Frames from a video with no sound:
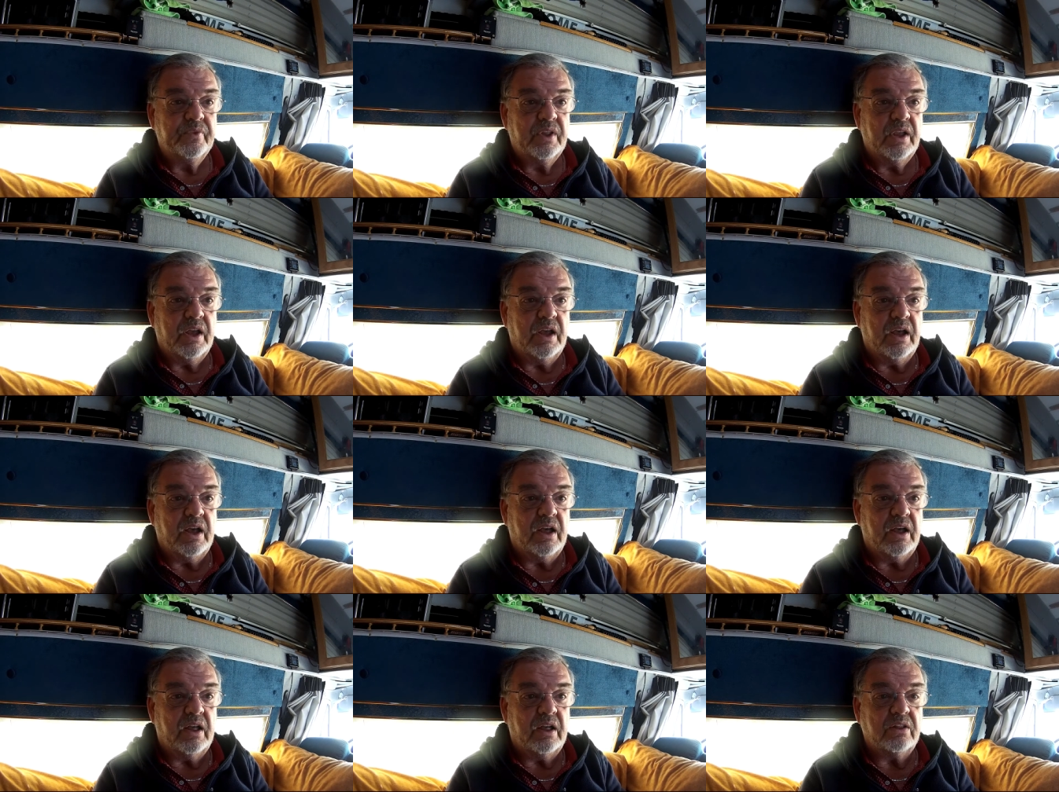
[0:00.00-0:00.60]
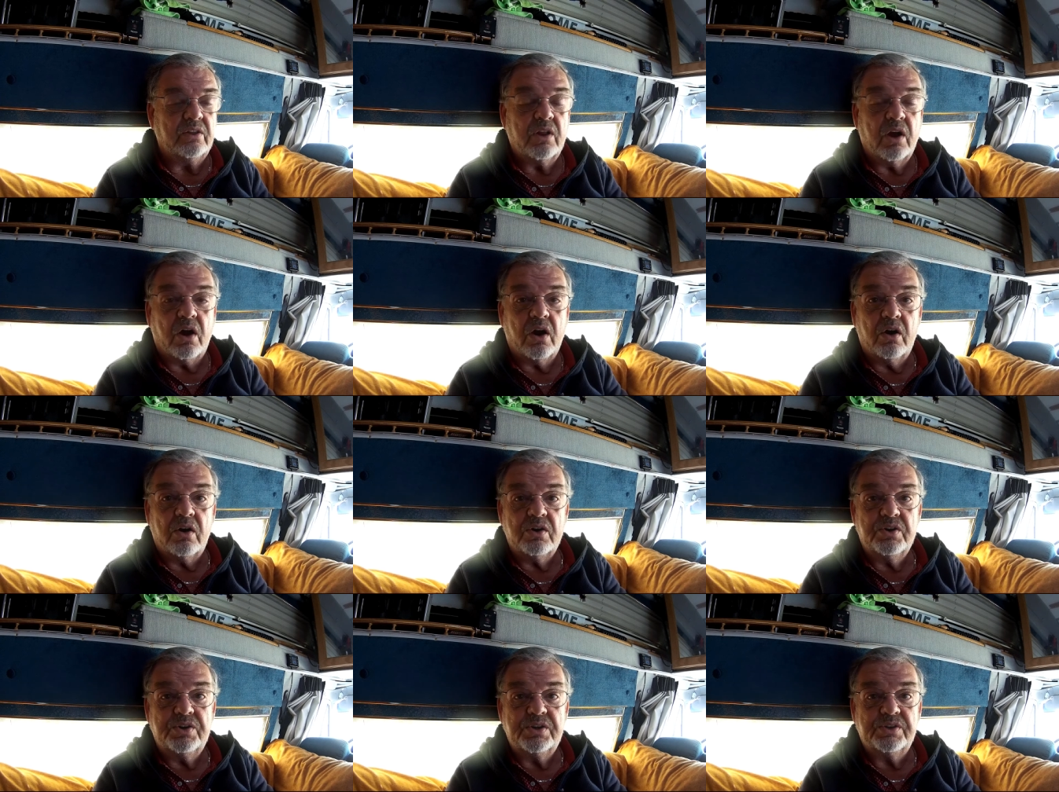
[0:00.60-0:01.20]
Uh,
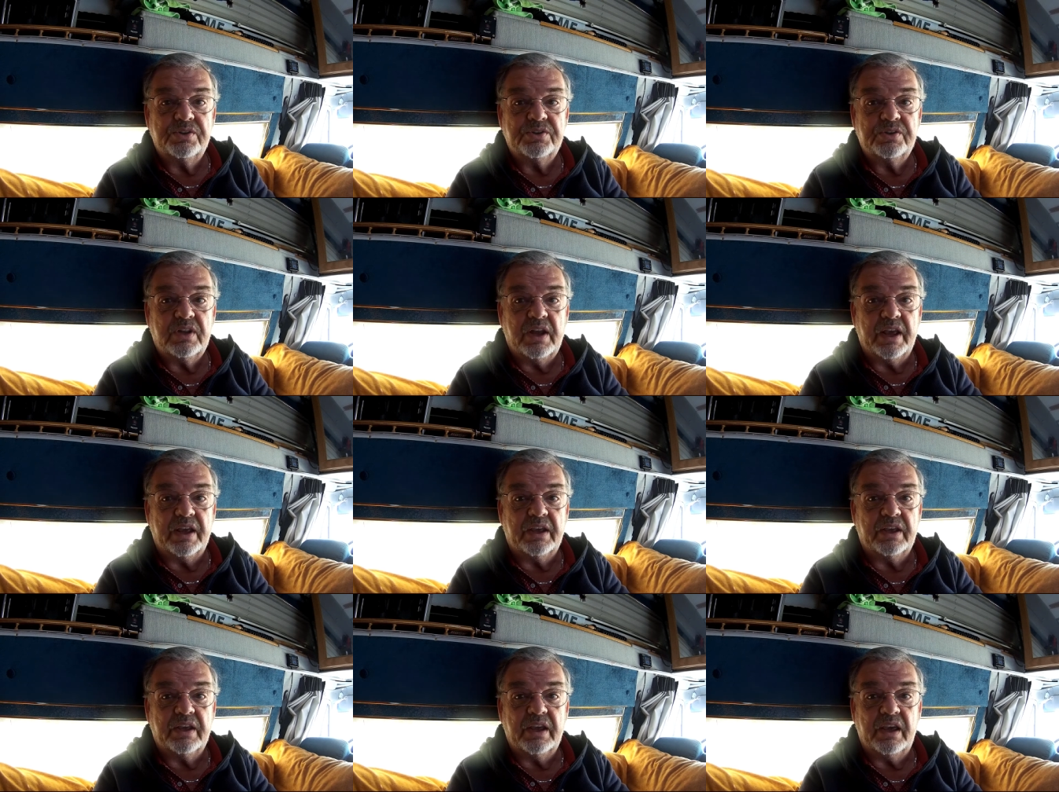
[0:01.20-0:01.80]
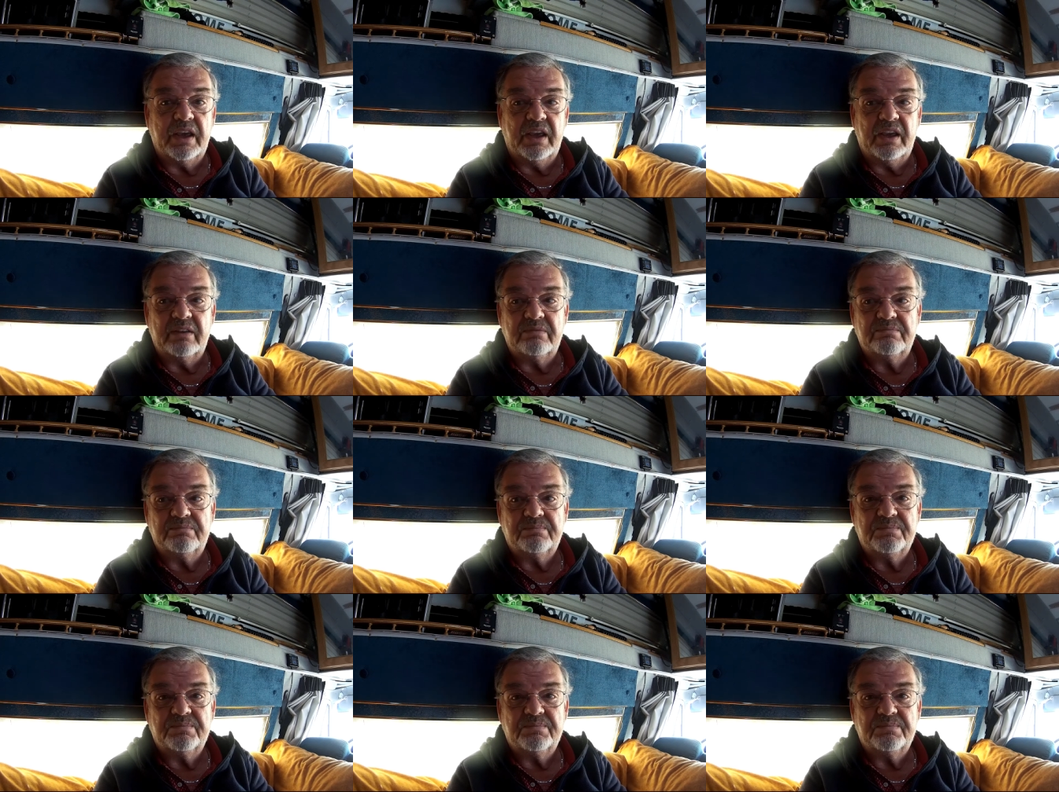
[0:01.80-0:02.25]
large is like a